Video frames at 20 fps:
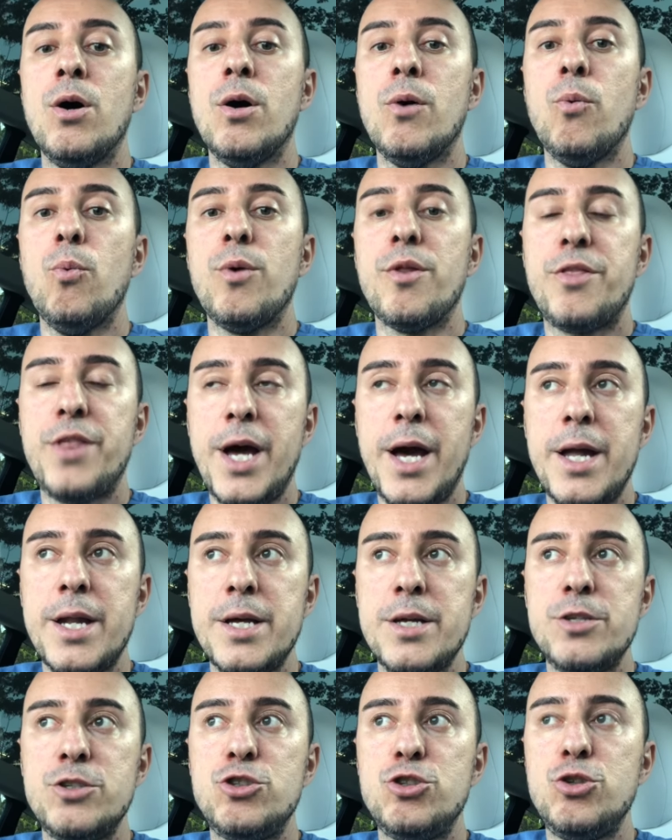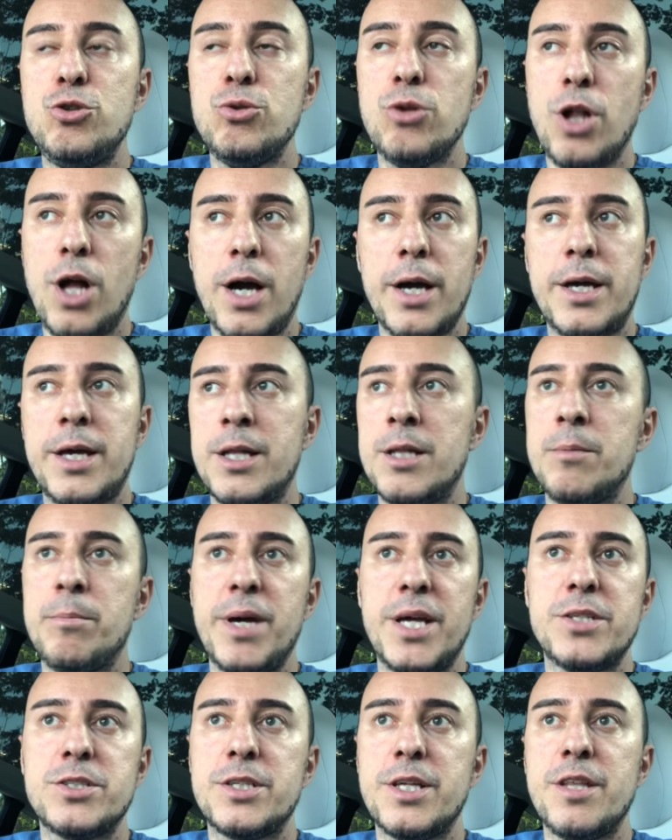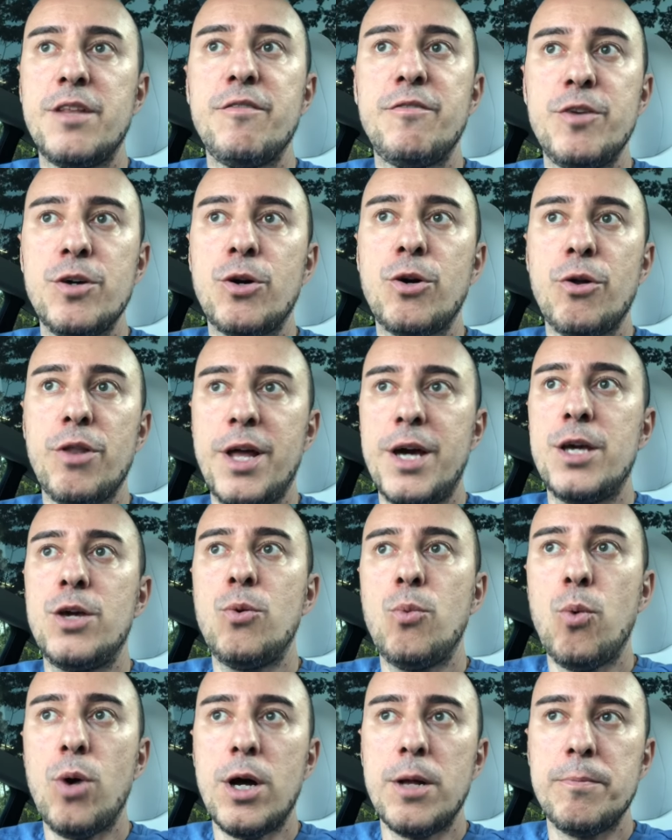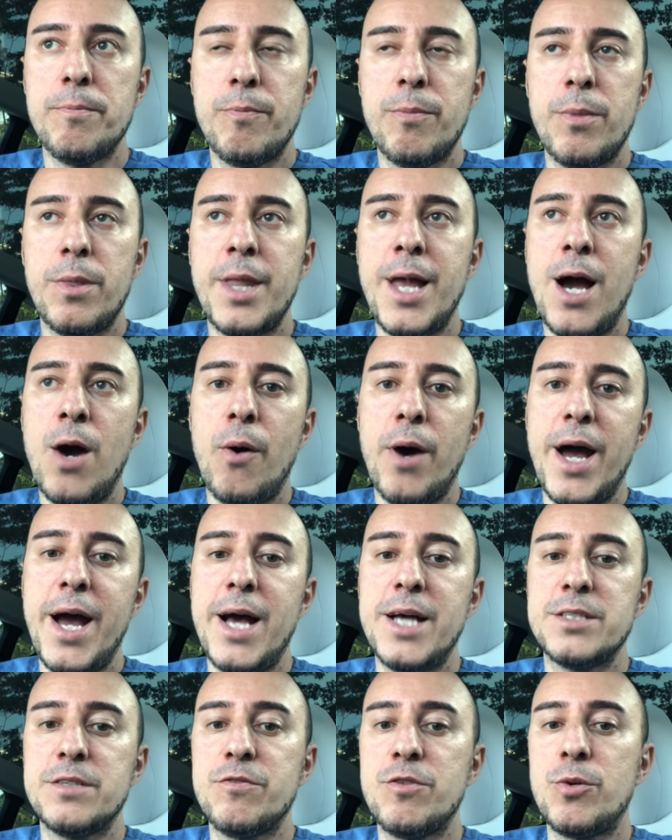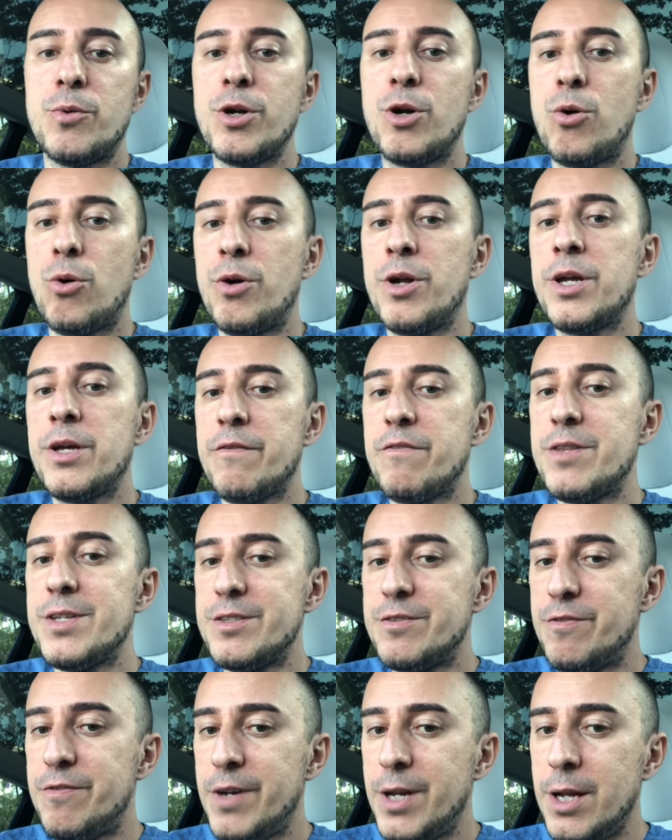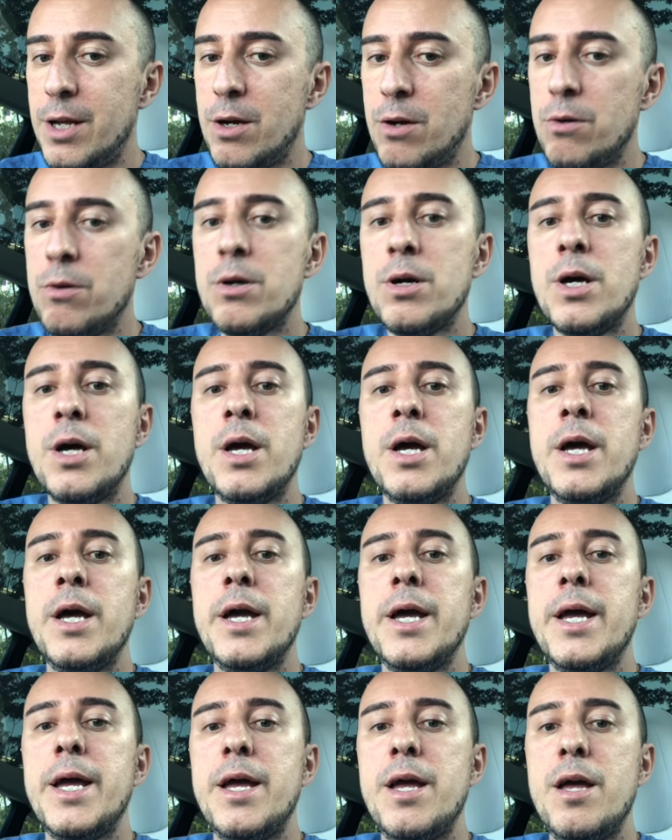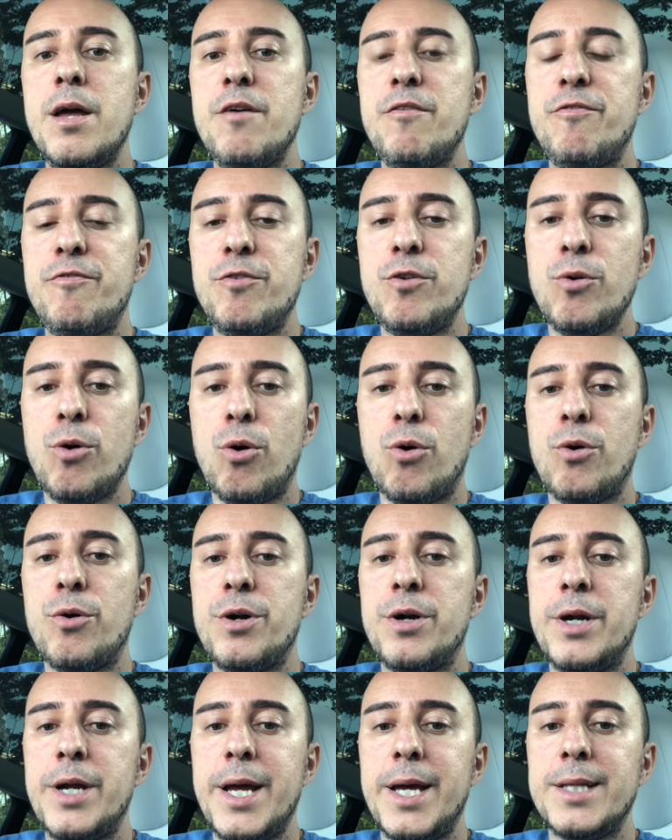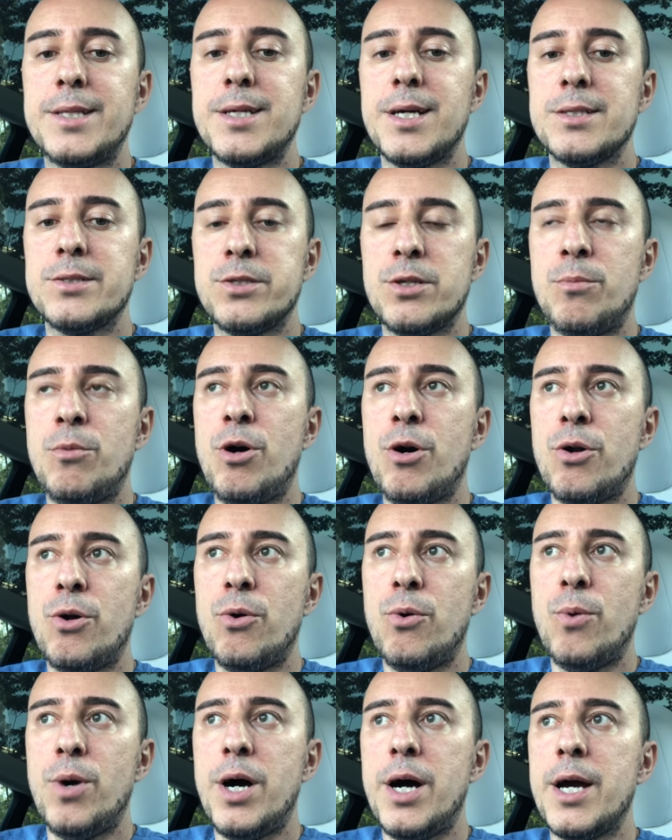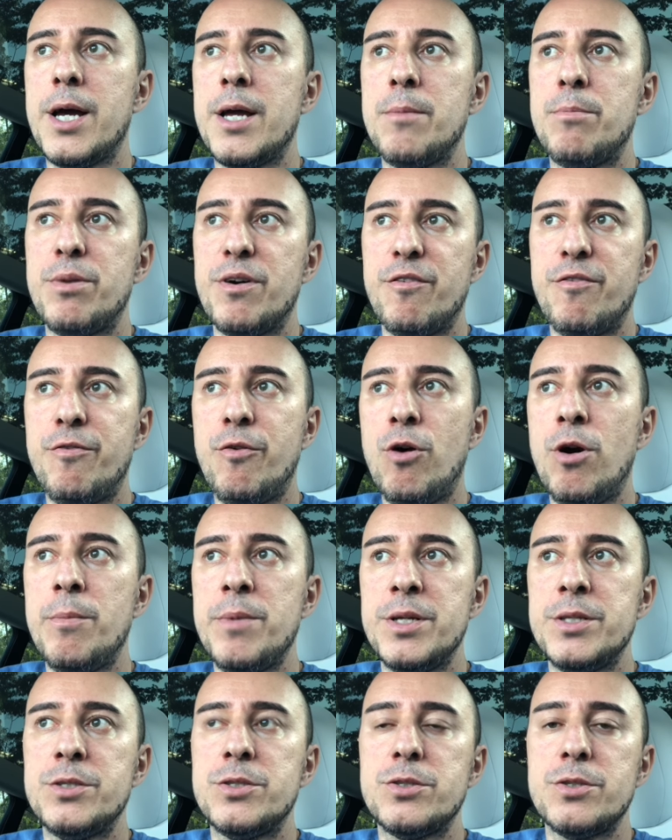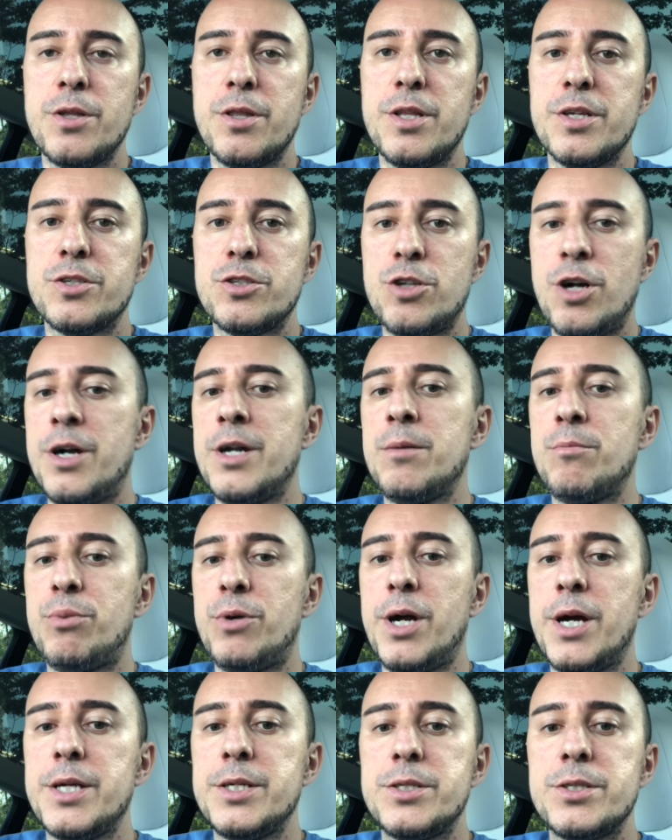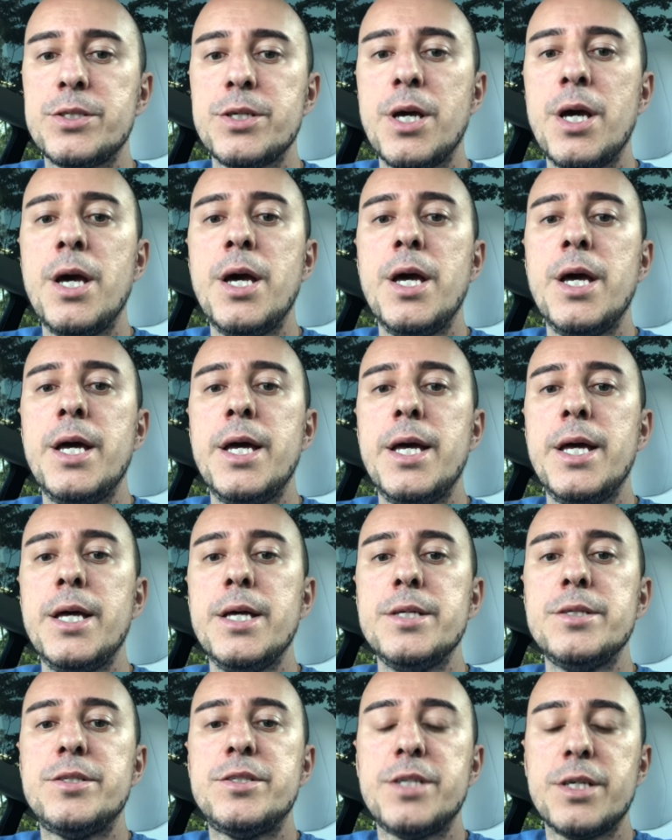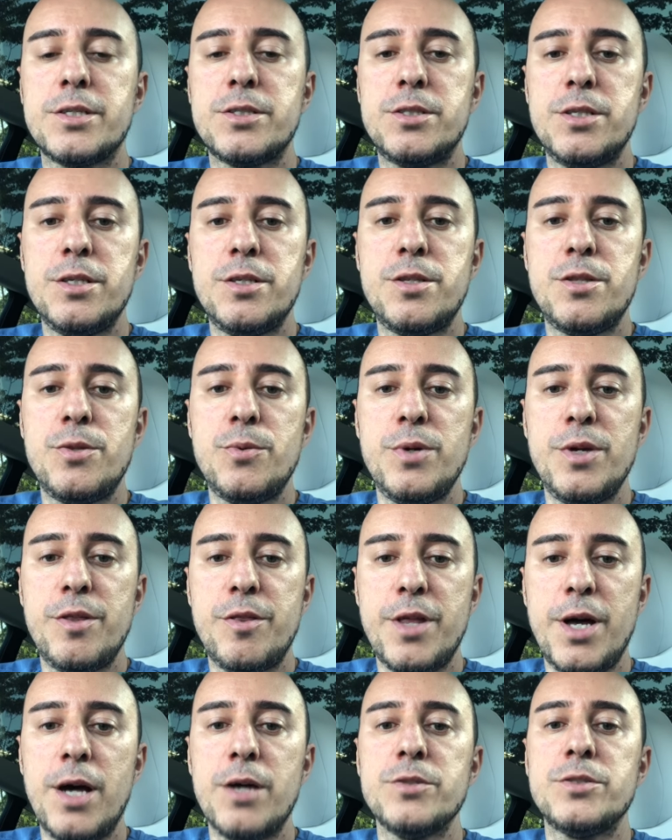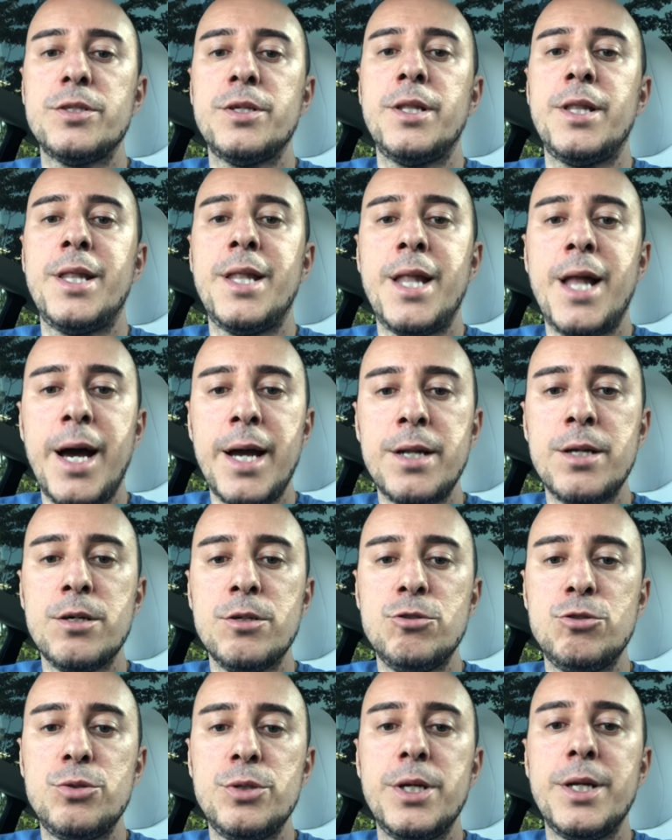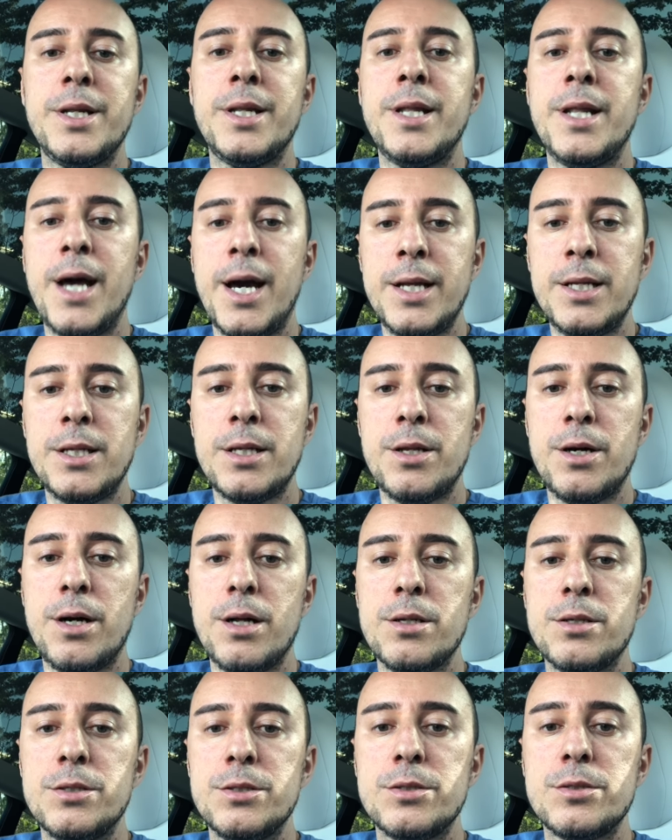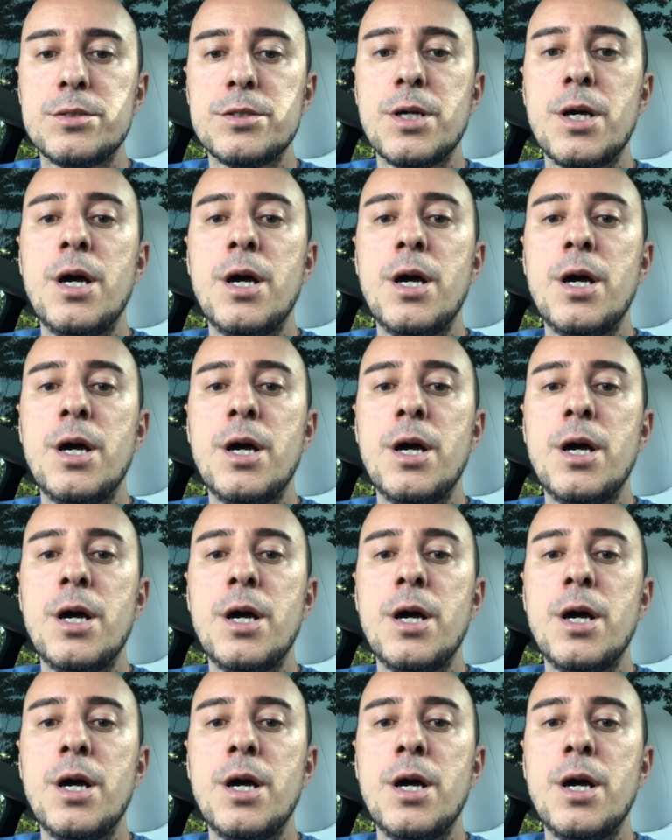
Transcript: What that is, you lock in basically the vehicle that you want. Now, as of the recording of this video, if you order a Tesla Model Y Performance, the starting price is $63,990.